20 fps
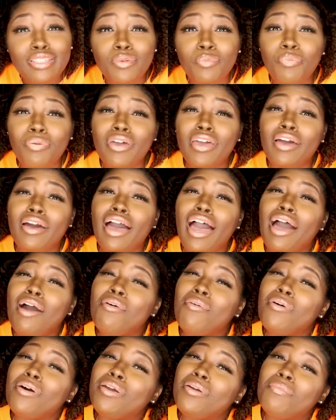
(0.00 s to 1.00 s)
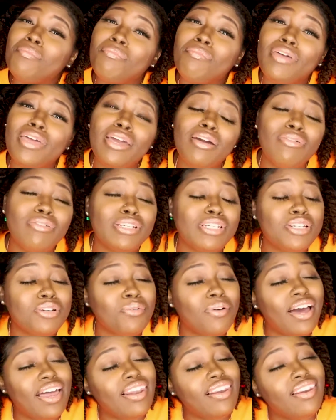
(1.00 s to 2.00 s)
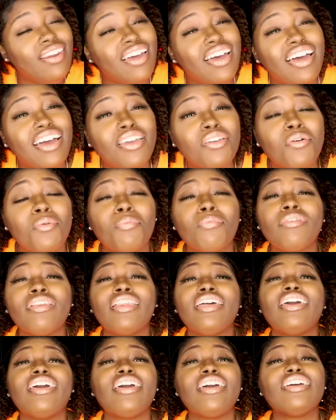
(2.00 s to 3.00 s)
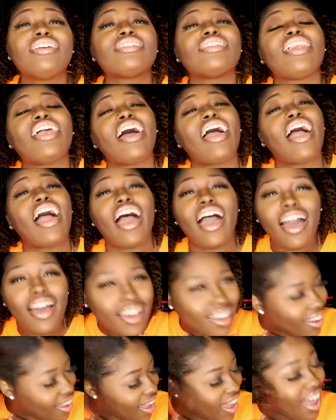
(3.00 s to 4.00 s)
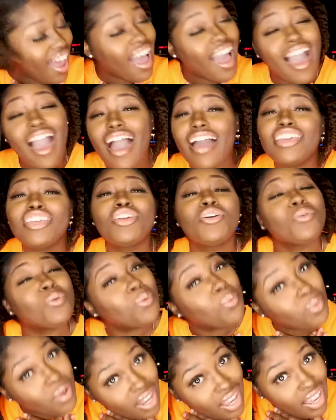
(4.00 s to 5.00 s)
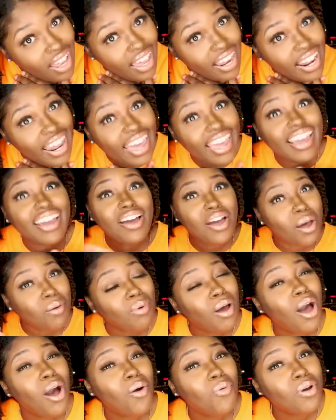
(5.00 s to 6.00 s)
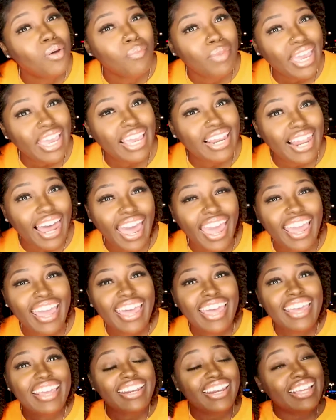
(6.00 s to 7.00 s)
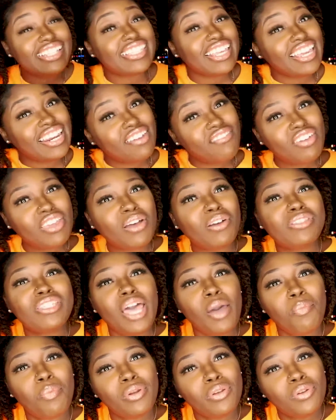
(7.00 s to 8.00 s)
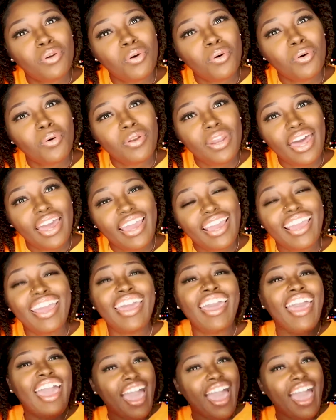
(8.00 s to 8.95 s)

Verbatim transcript: to Pam, I want to be with you. I love you. Please, like, you the one. Like, come home with me. Like, this ain't even your type of dude. Like,